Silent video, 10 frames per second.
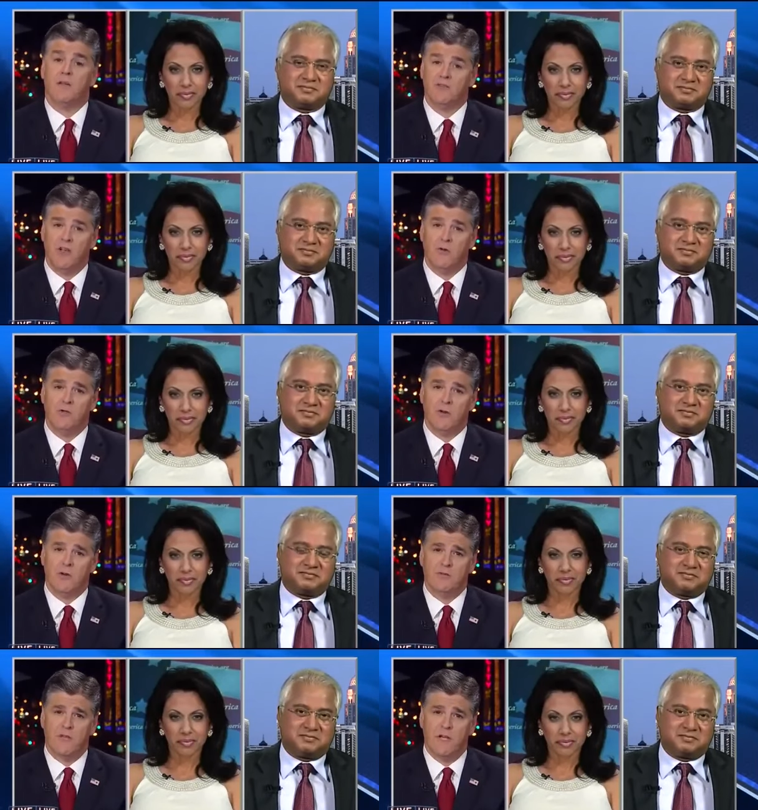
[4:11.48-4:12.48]
Speaker 1: and Secretary
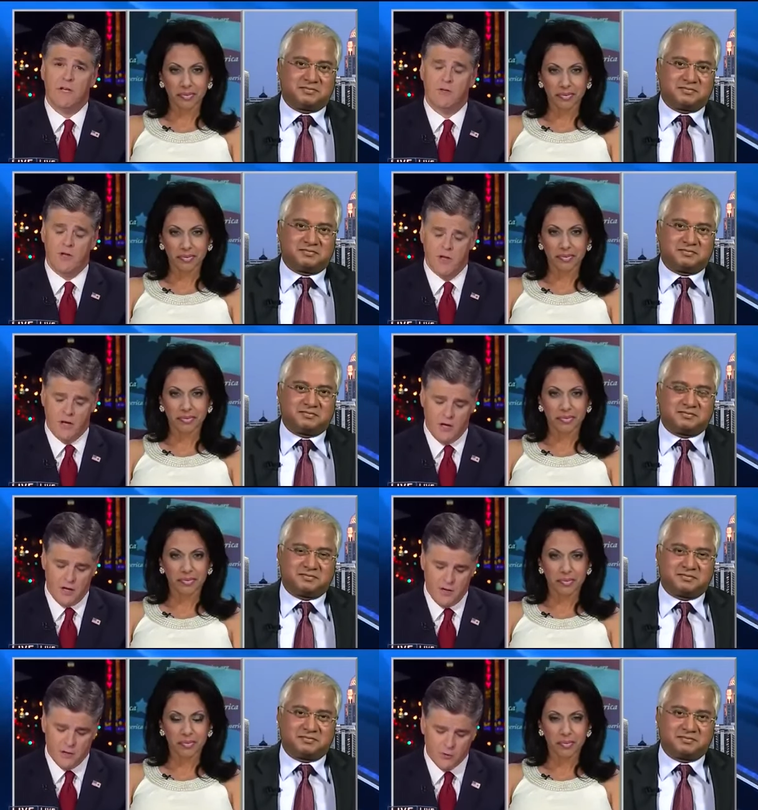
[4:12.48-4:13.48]
of State
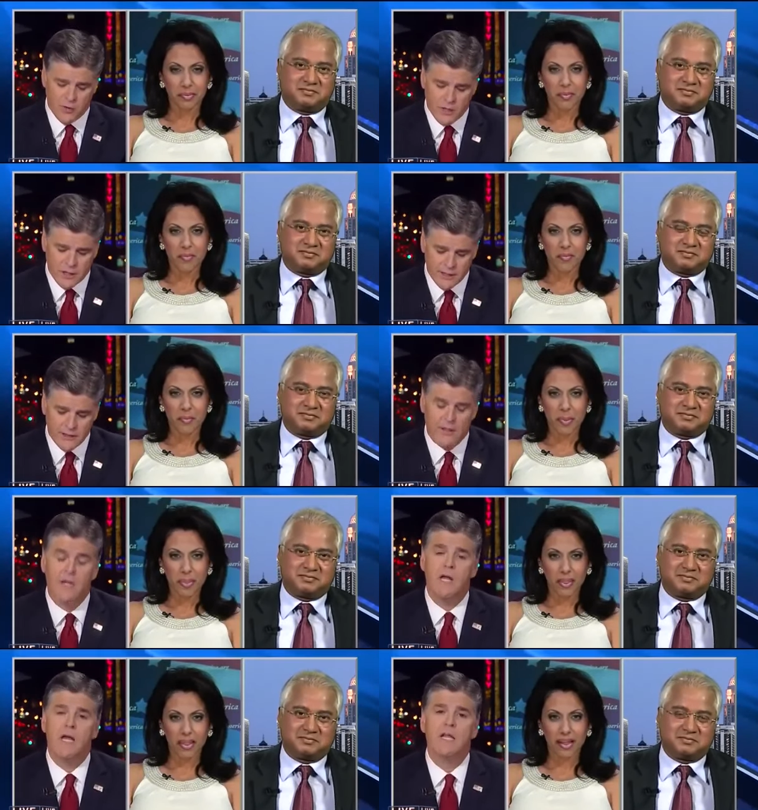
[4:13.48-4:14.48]
uh, Hillary Clinton,
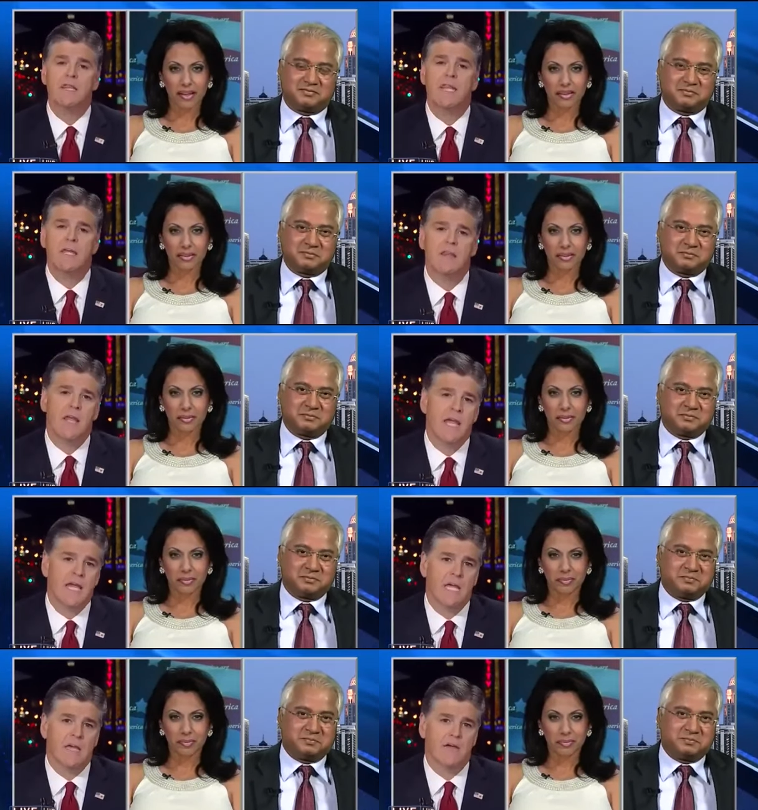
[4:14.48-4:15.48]
did they
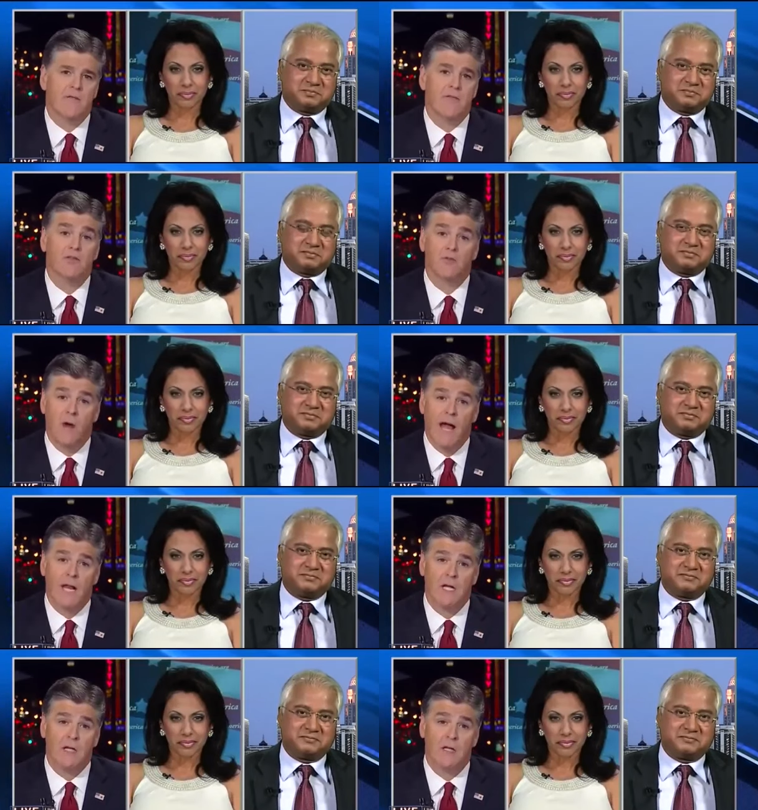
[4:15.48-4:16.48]
give this
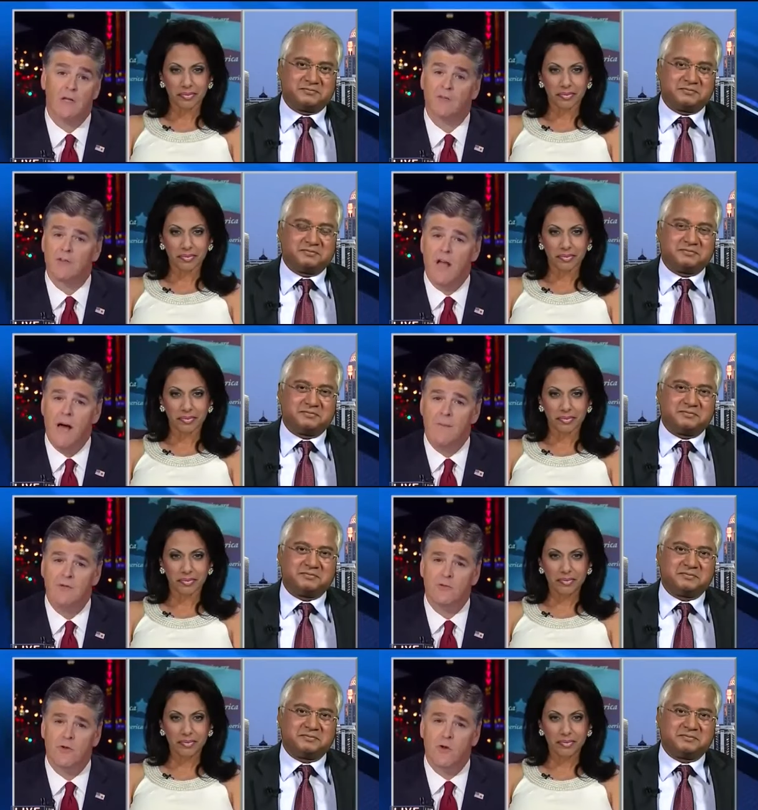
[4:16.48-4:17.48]
radical
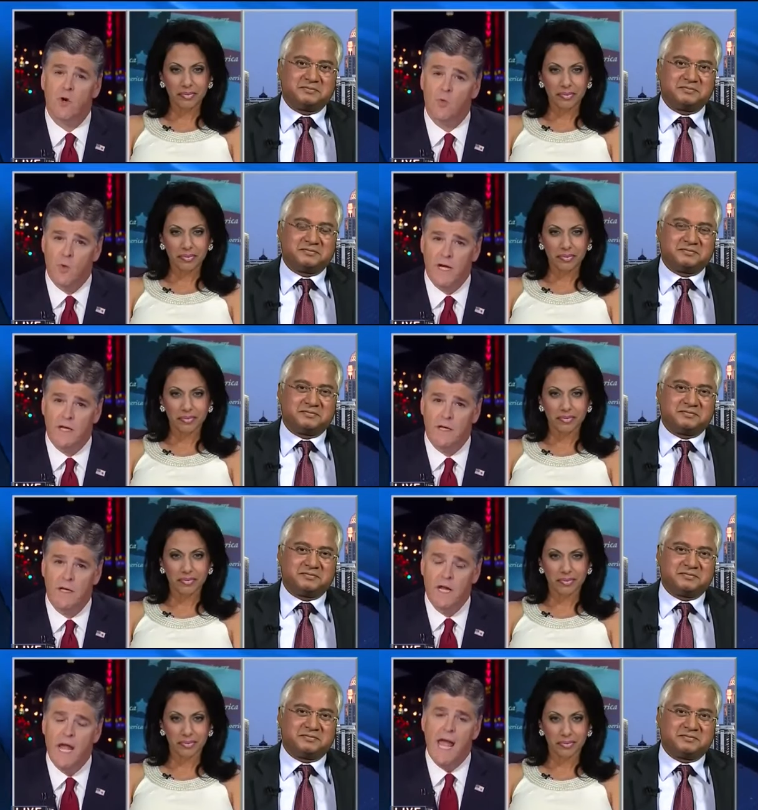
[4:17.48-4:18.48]
Islamist a win,
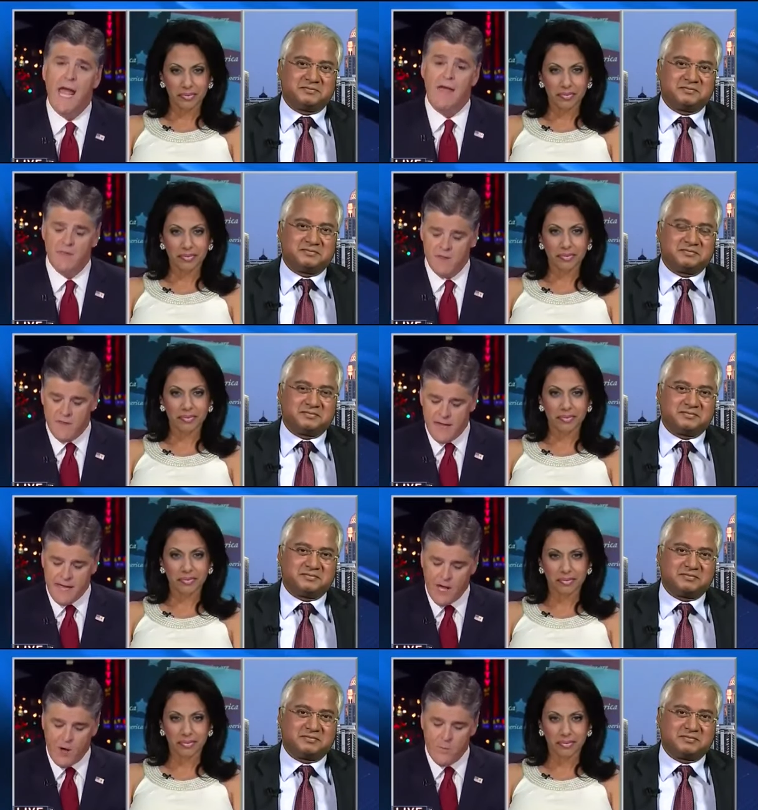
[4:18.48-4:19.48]
and did they
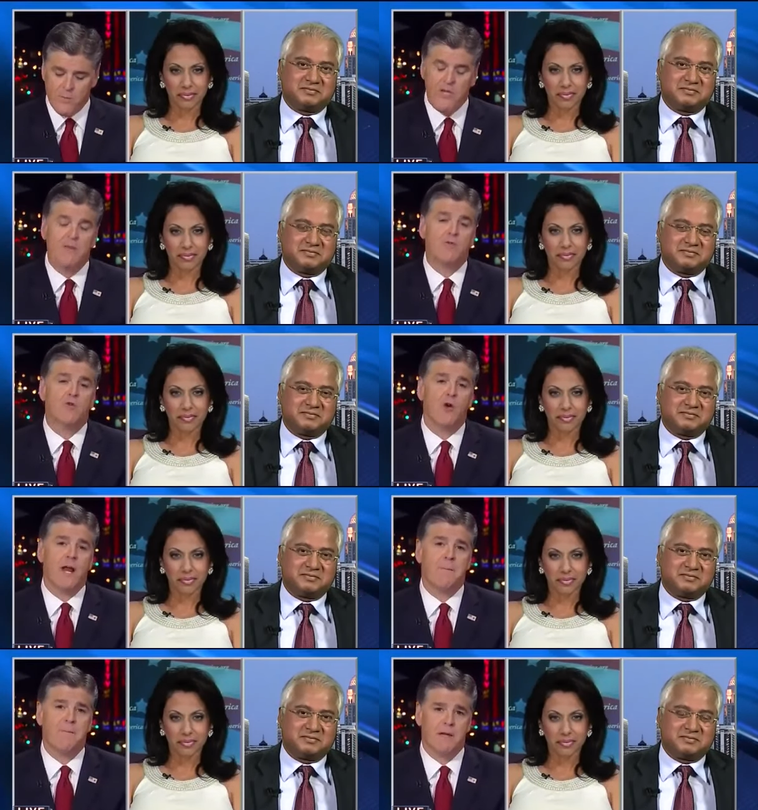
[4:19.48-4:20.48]
help give
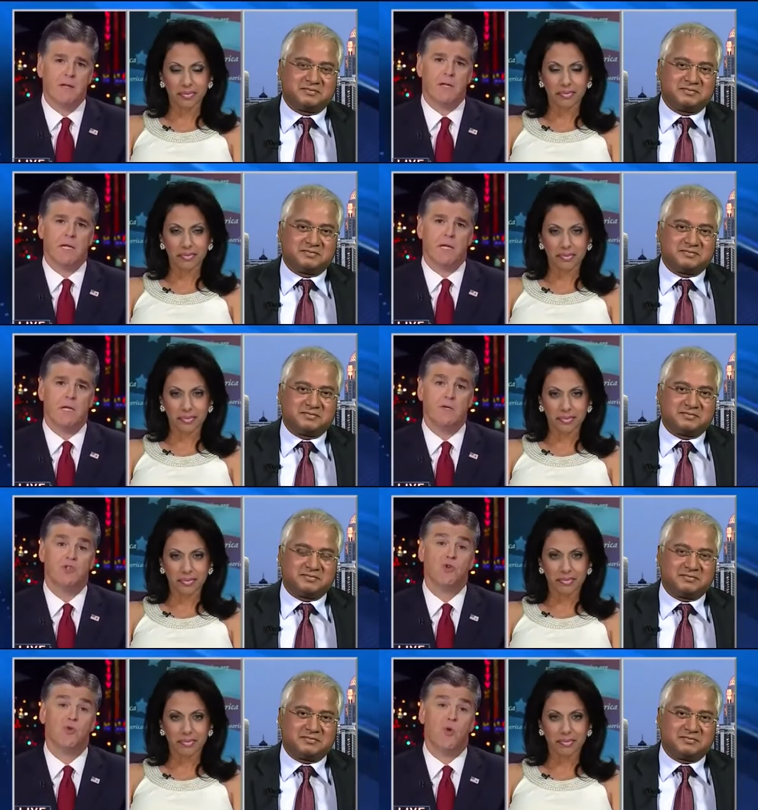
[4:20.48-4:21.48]
credibility
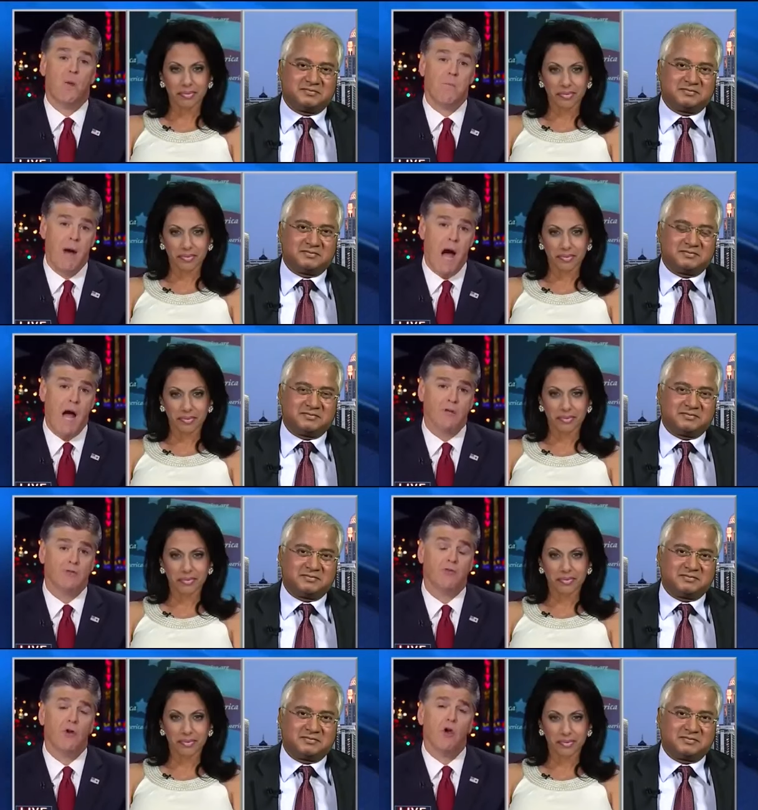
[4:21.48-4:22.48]
to
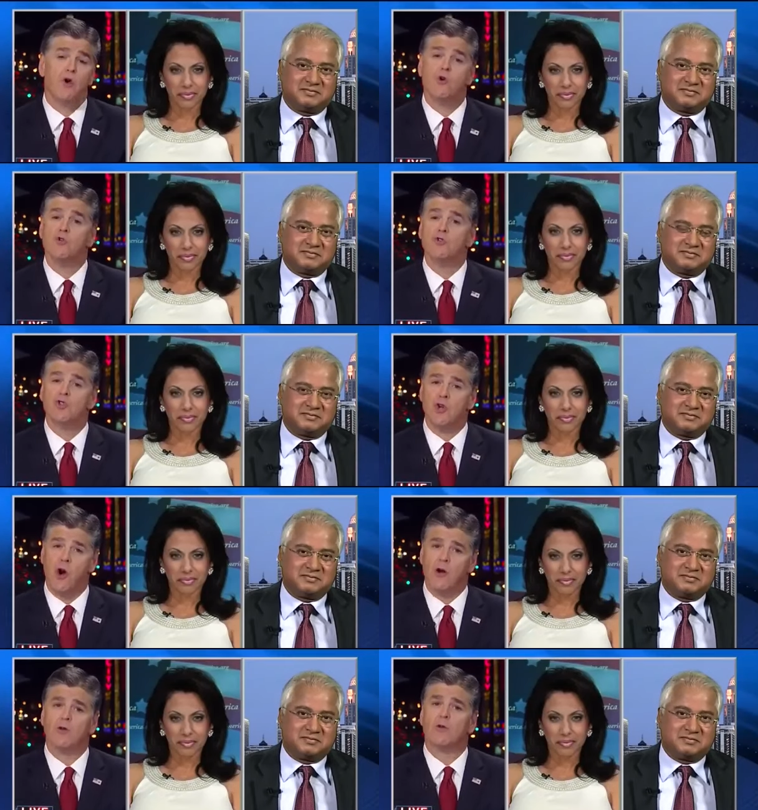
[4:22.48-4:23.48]
Hamas, whose
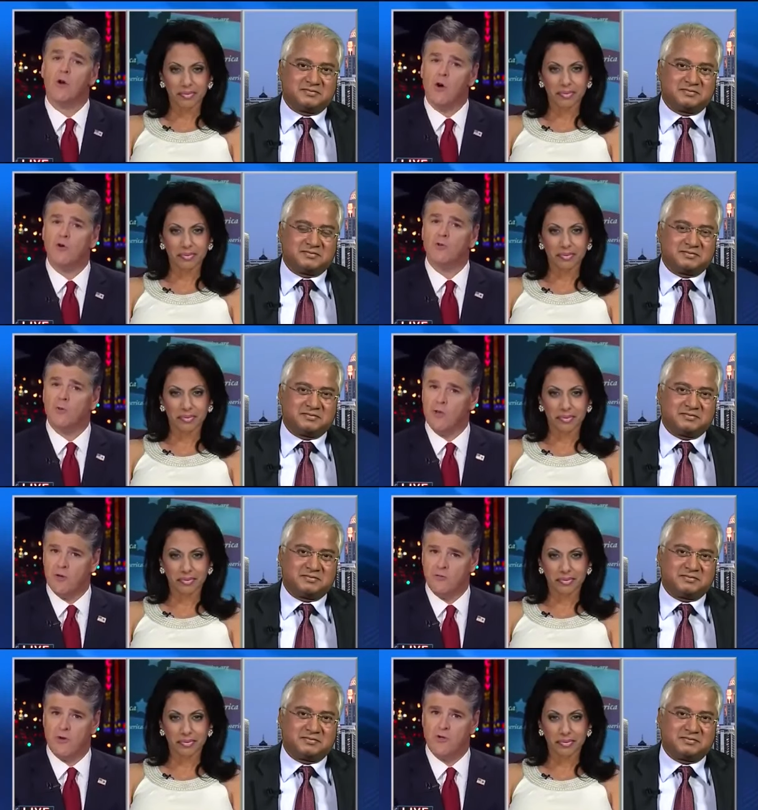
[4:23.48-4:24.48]
charter calls for the
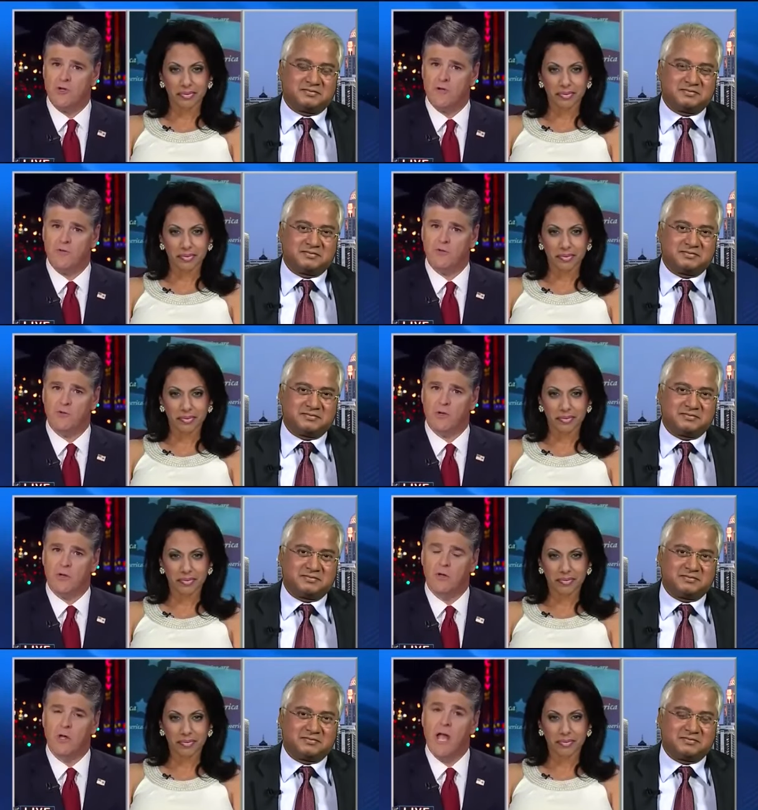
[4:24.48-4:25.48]
destruction of Israel?